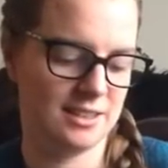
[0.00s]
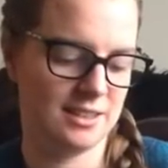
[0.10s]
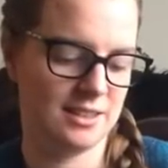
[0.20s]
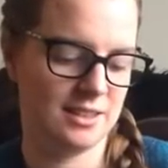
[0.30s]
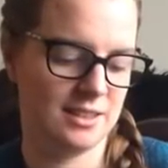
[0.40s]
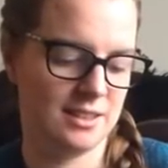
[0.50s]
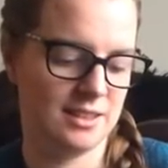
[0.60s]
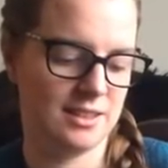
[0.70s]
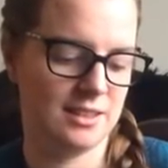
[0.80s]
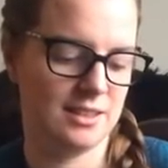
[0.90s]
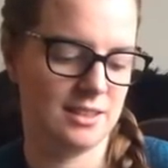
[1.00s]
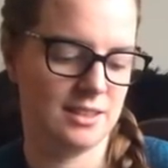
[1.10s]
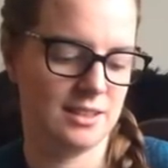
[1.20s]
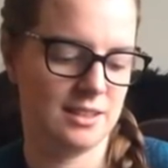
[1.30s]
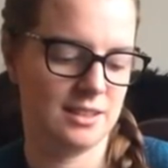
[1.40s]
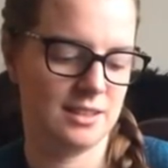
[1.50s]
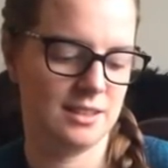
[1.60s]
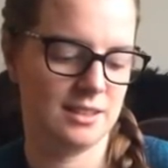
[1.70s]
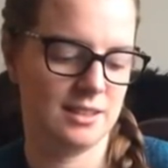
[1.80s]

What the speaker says: No one is speaking in this clip.